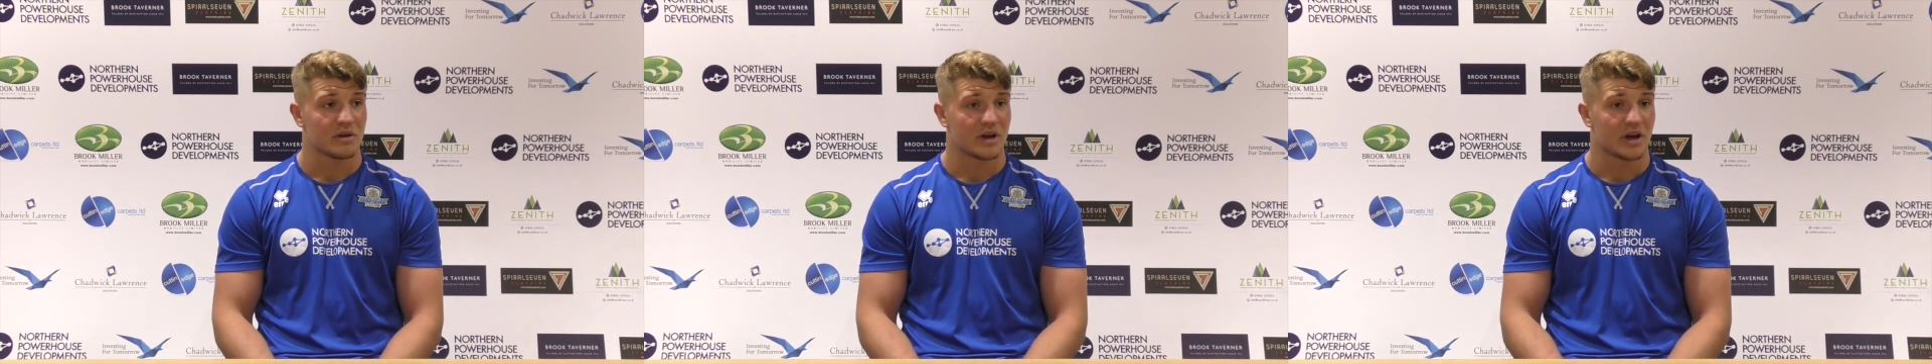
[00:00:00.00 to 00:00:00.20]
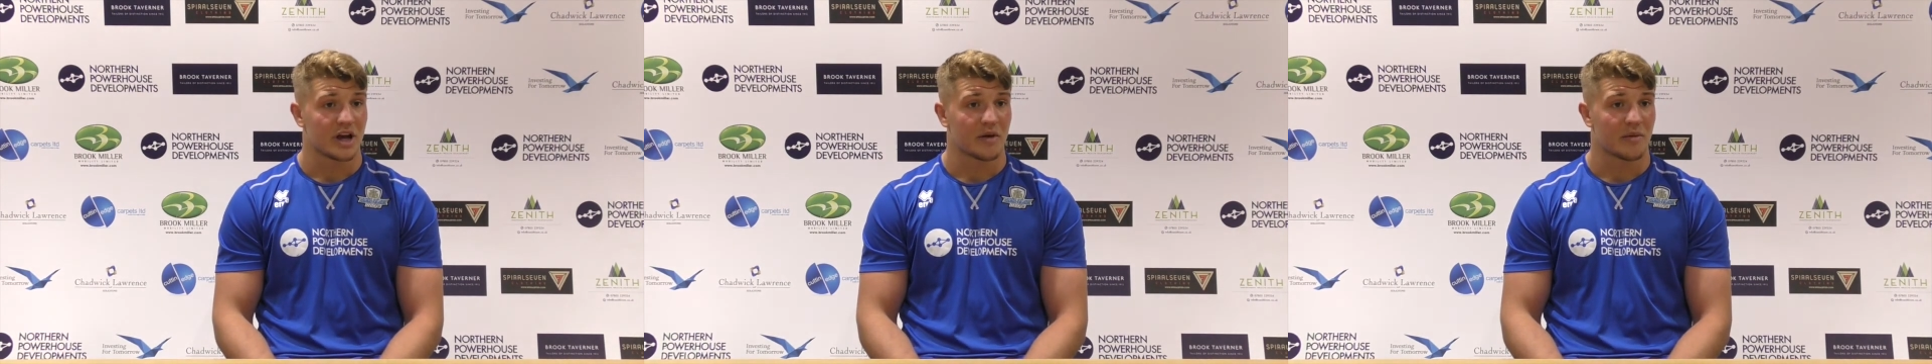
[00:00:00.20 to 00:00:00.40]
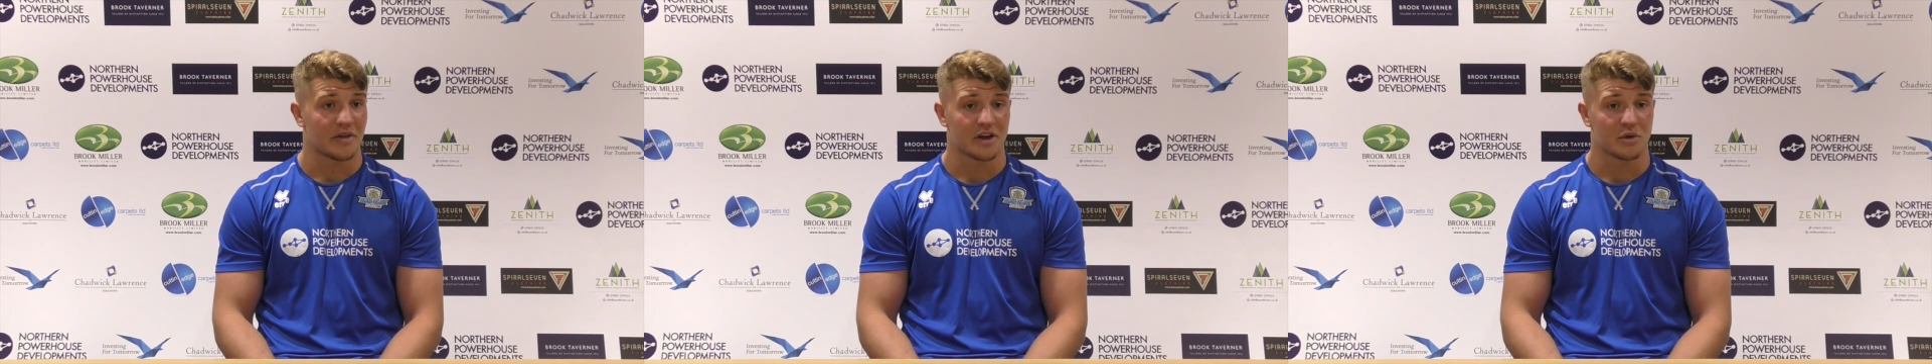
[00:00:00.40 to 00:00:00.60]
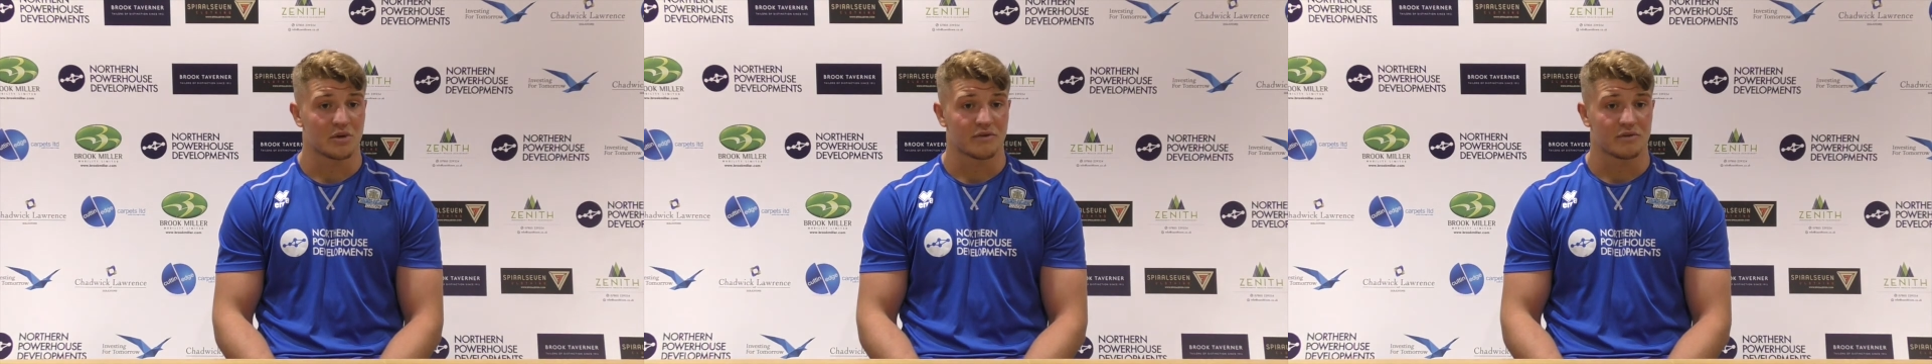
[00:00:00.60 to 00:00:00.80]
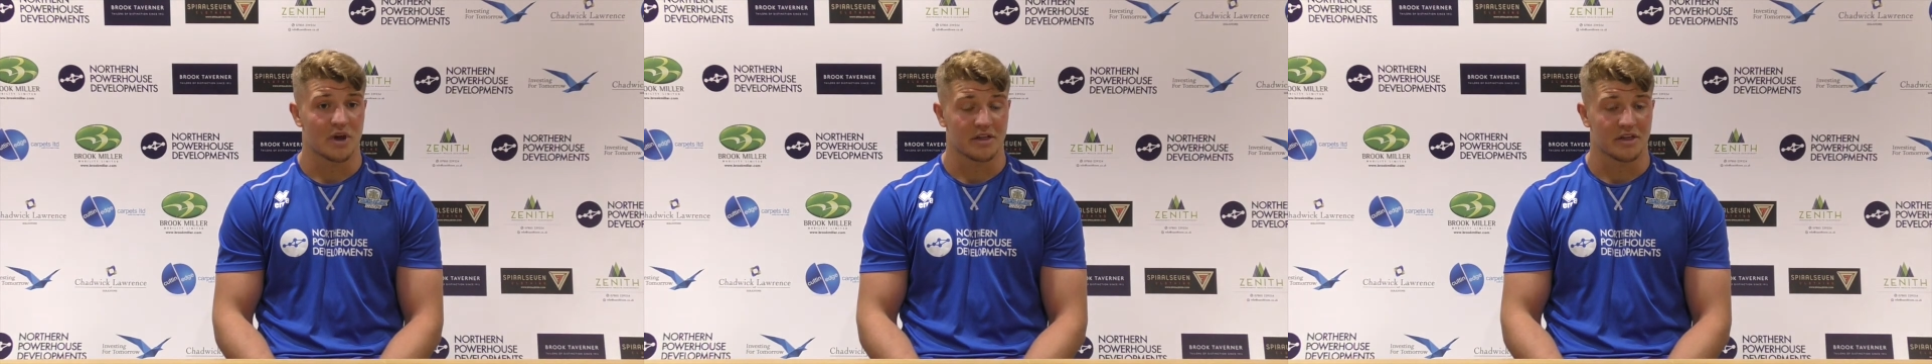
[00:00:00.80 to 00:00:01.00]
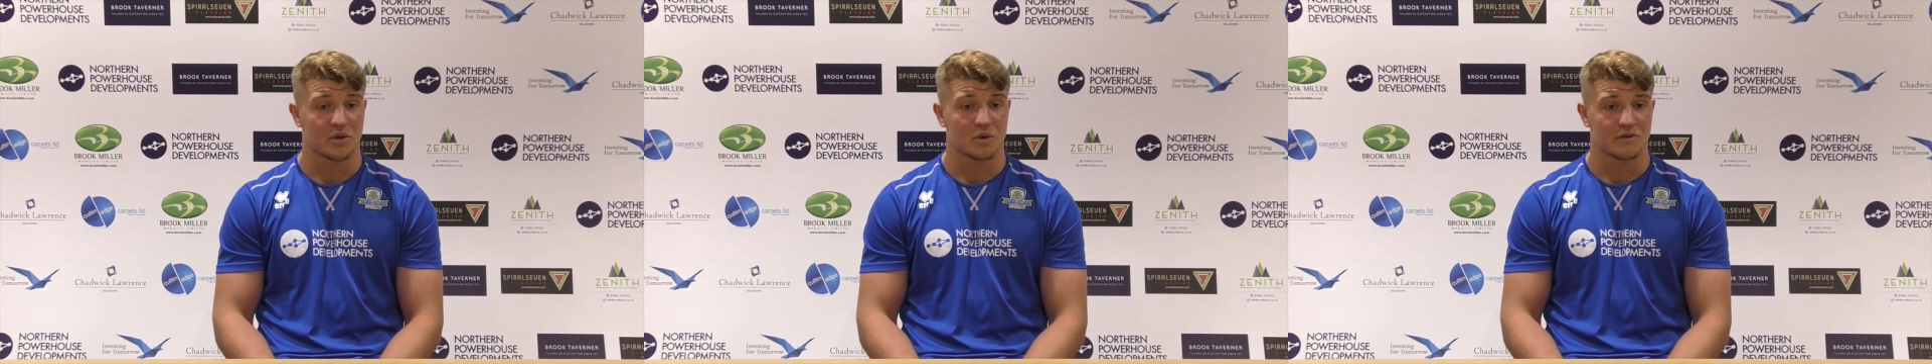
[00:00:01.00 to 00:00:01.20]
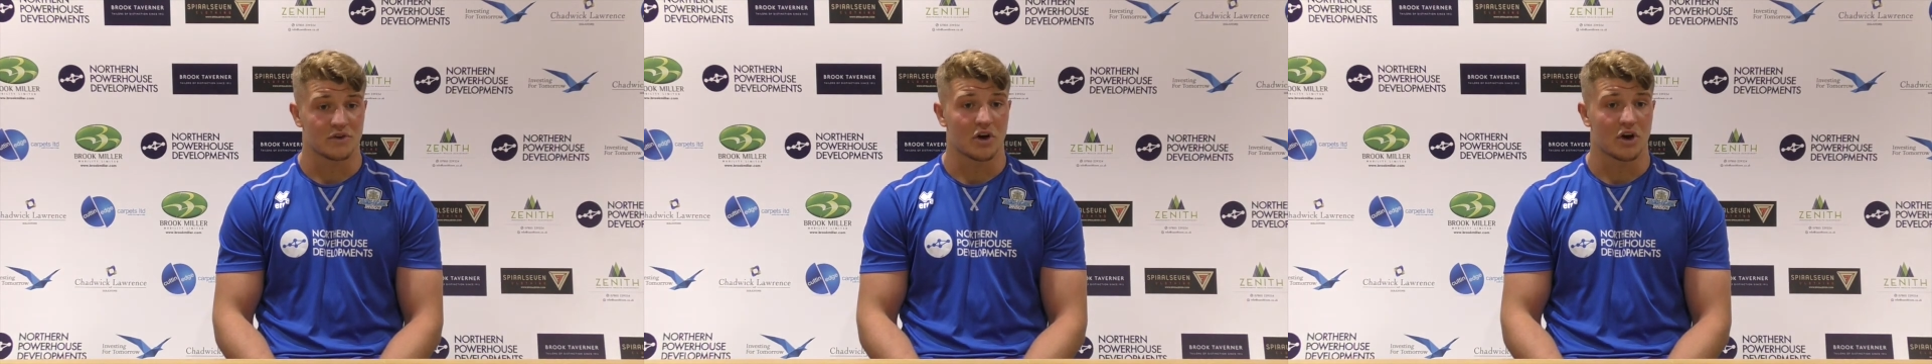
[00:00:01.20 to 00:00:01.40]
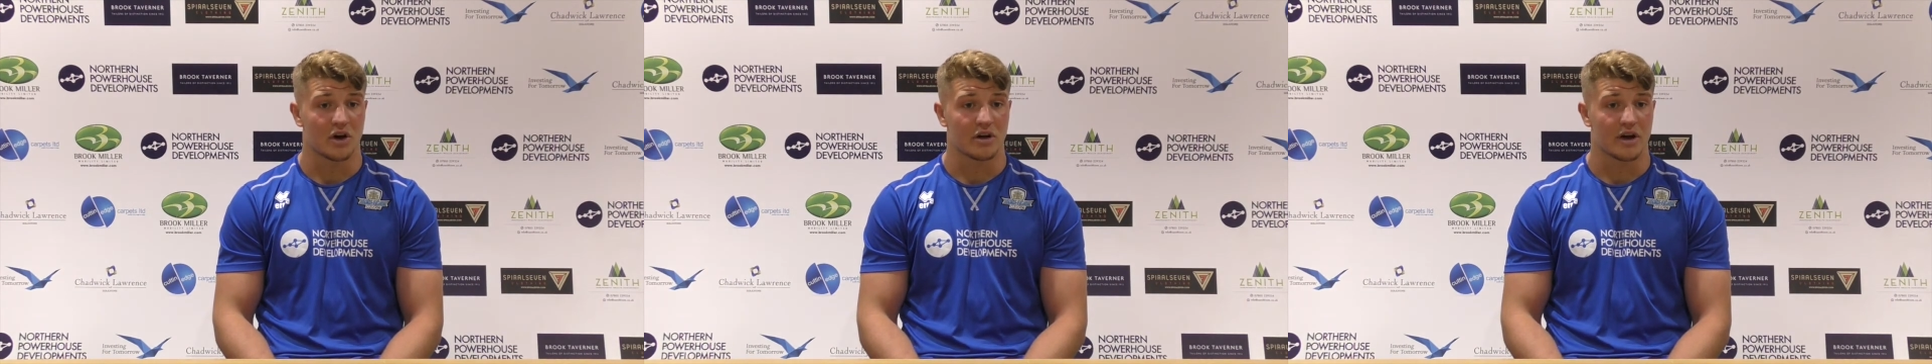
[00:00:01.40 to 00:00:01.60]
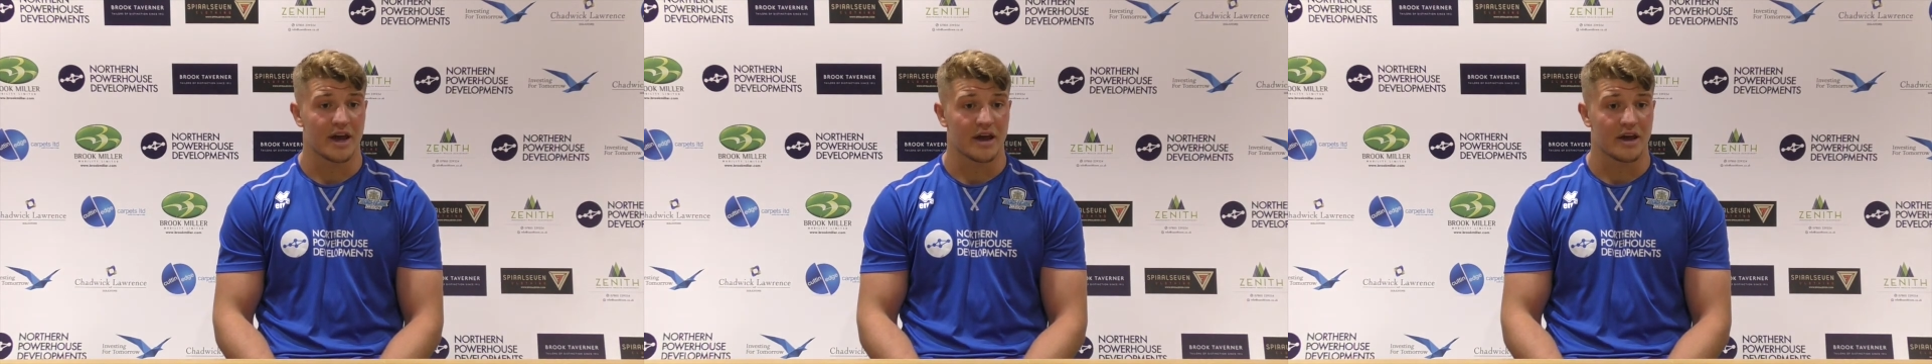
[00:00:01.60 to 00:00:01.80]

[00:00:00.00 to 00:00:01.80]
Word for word: Um, I think we've, I think we've got